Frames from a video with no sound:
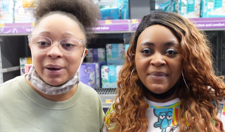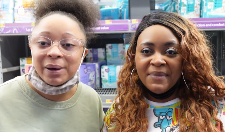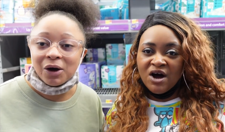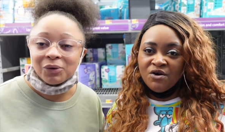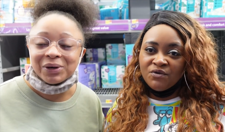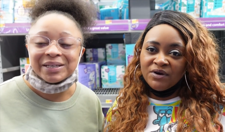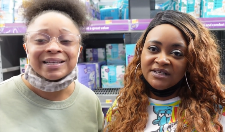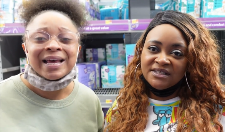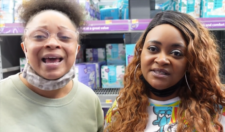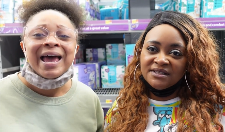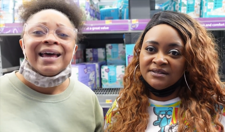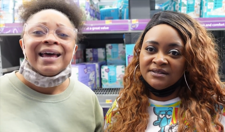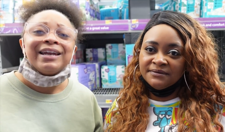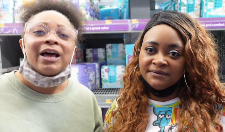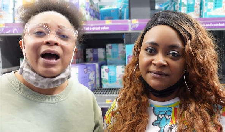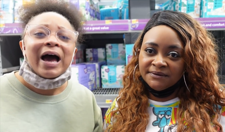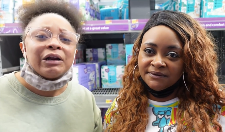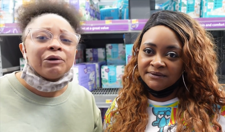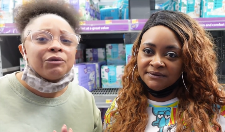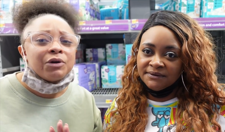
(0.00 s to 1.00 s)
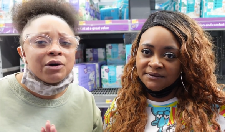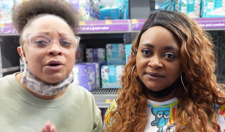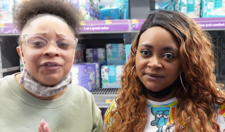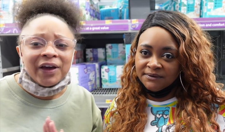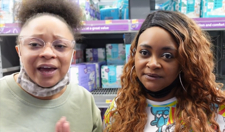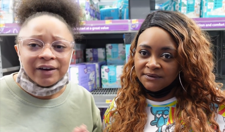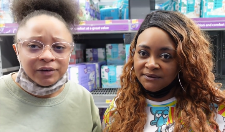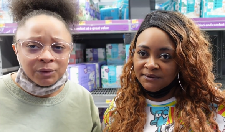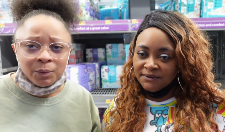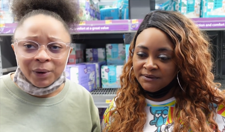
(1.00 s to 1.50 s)
Speaker 1: bonus. bonus. Now, I don't know if
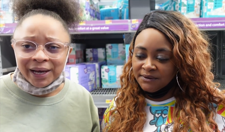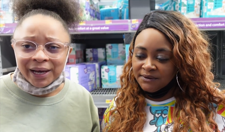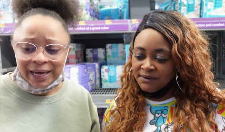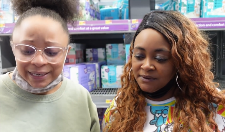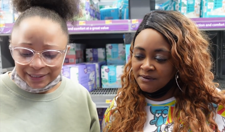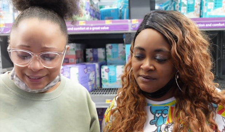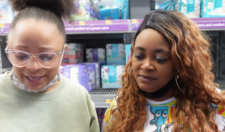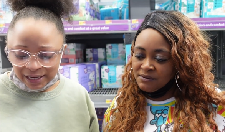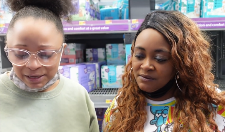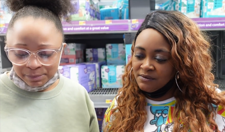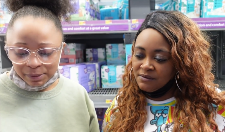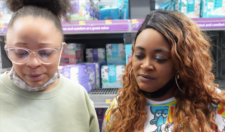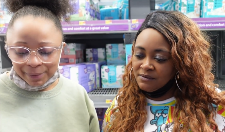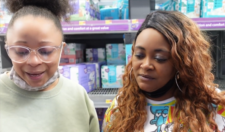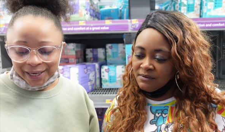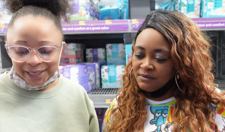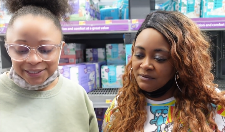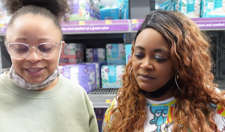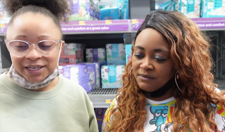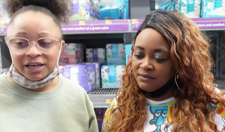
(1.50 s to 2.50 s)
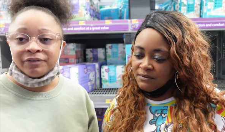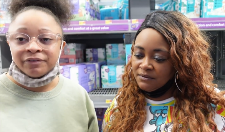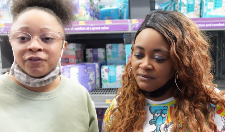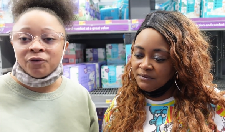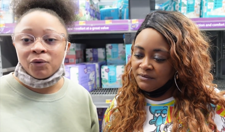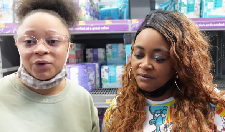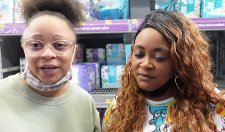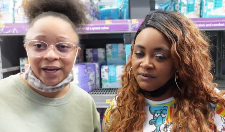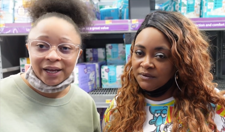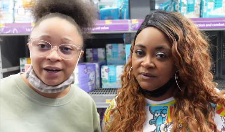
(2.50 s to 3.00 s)
everyone got 10 but mine is 10 for
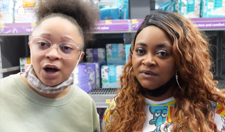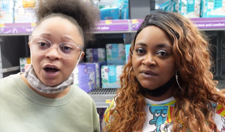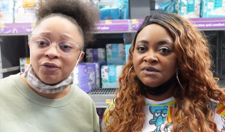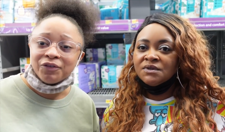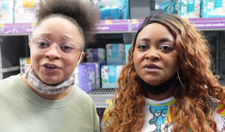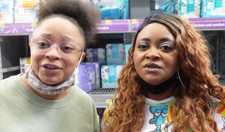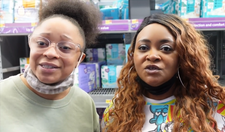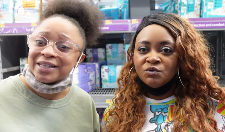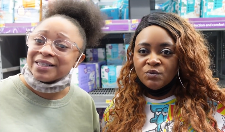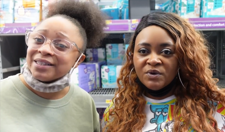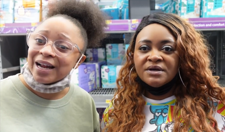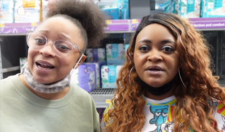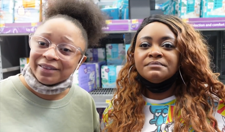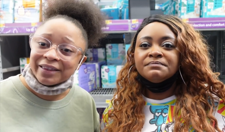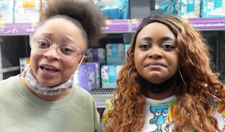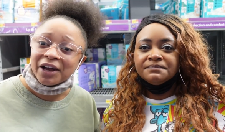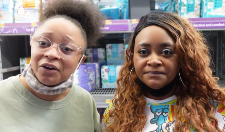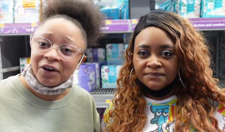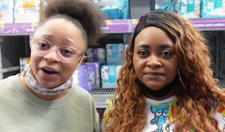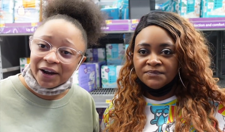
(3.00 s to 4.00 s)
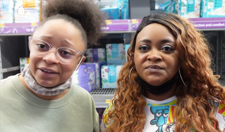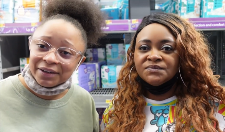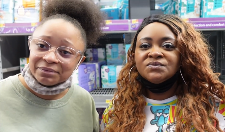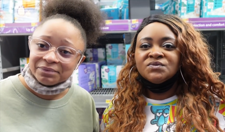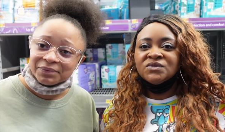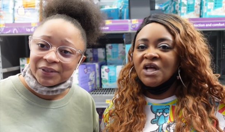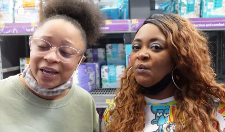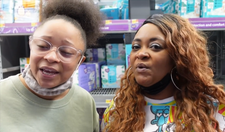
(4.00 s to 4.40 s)
48 offers. It's we, not that great. No,